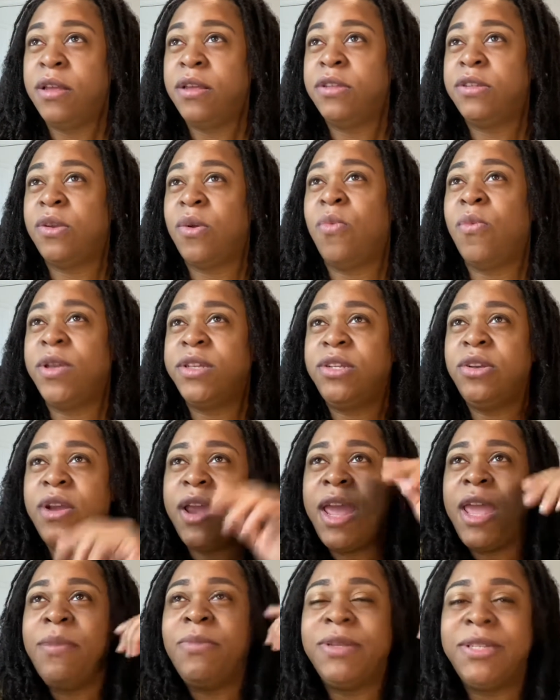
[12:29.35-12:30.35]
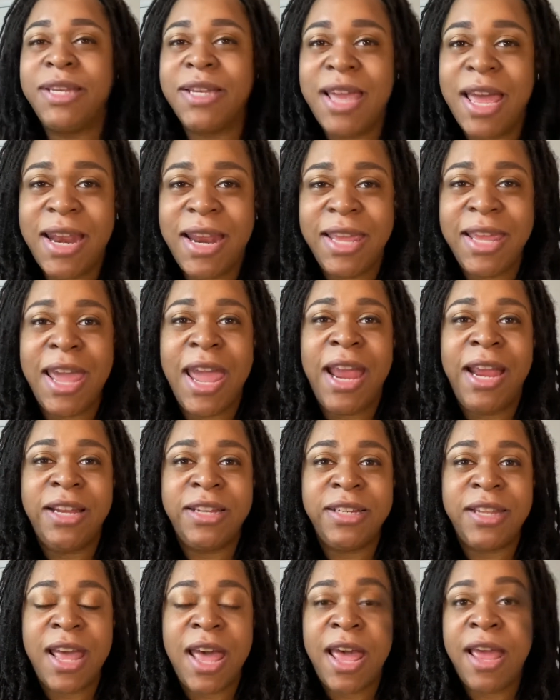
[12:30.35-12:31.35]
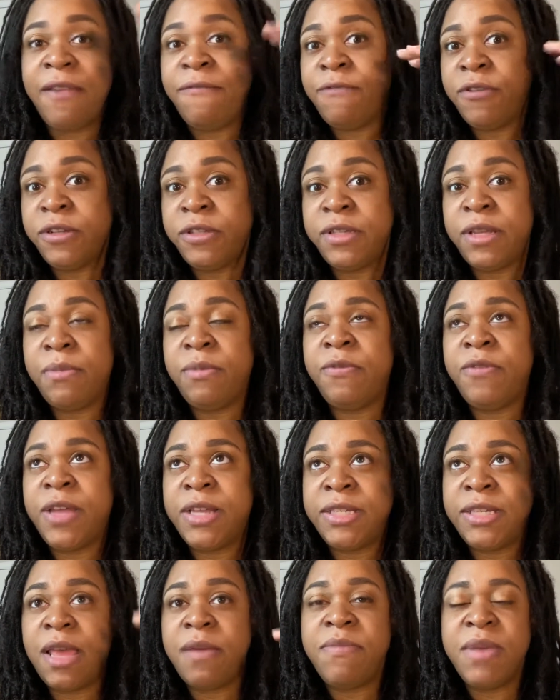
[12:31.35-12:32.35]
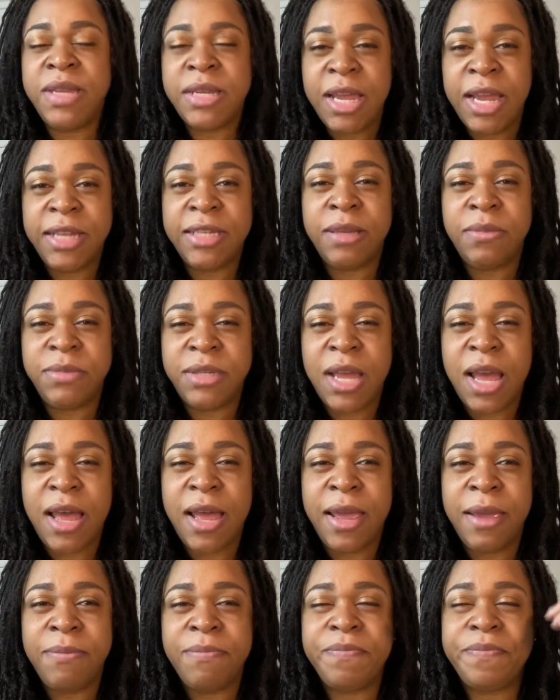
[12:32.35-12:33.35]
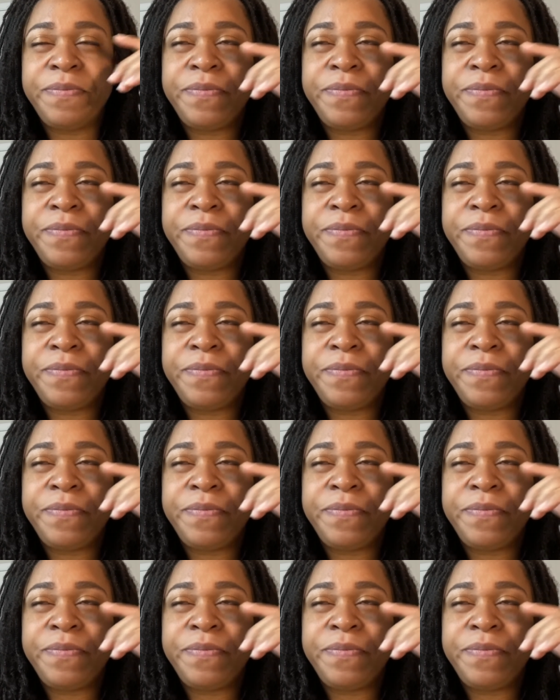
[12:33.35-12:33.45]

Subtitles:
So once you're able to kind of gauge that, and for some of us that may take some time,